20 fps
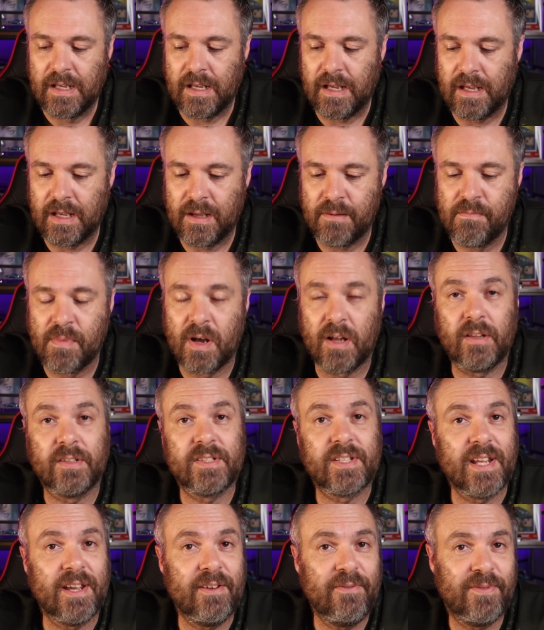Um, I'll
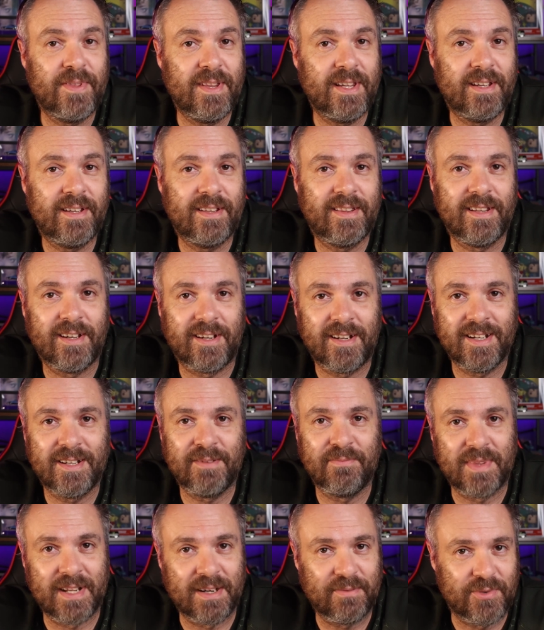save the the
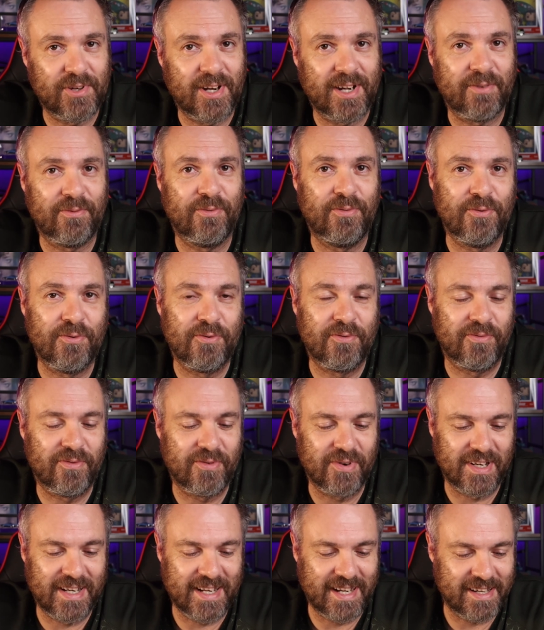items that I'm trading for
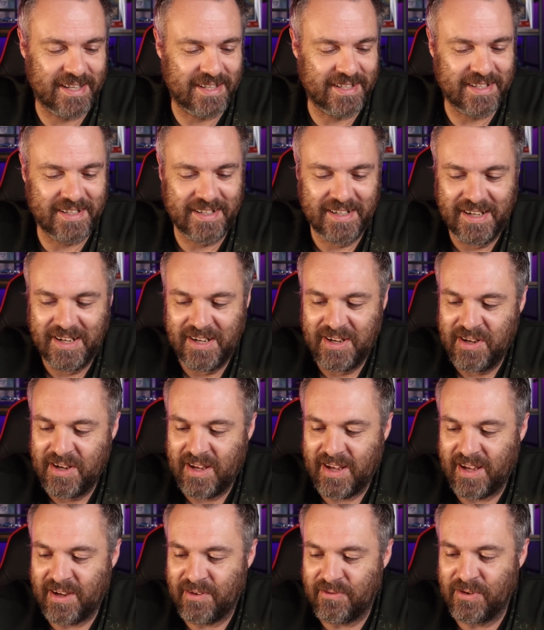for a later
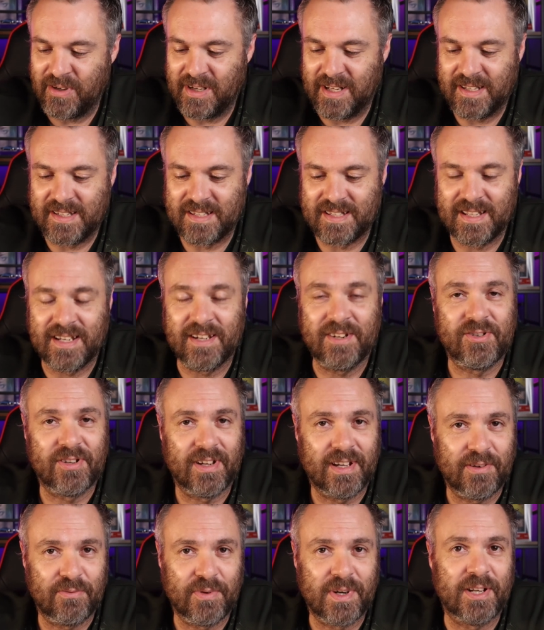uh, for a later stage
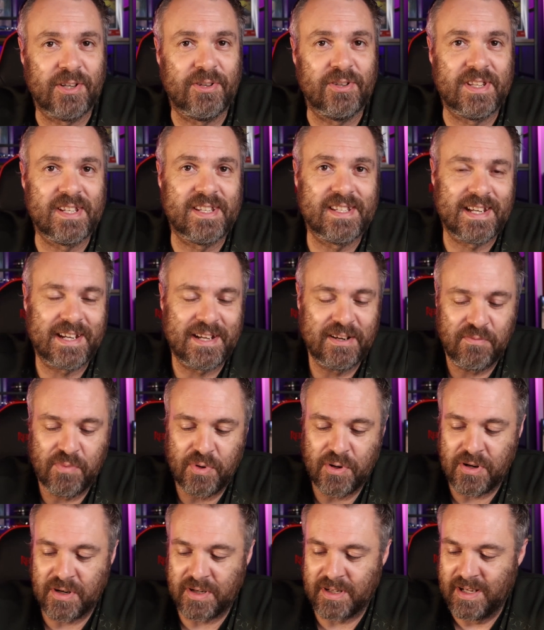uh, when I do the second
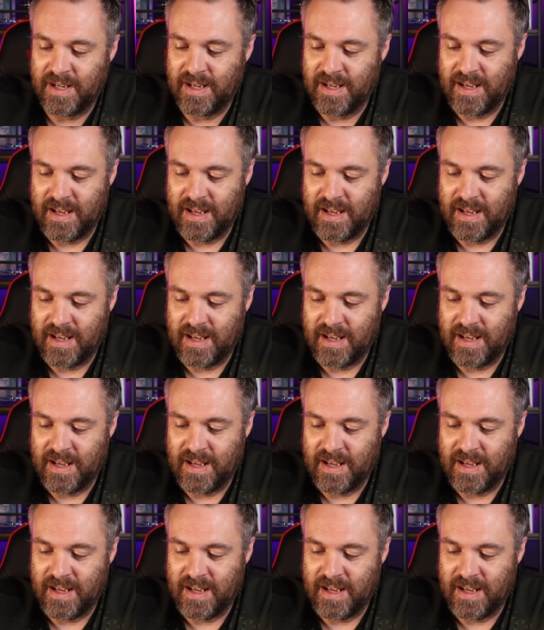part.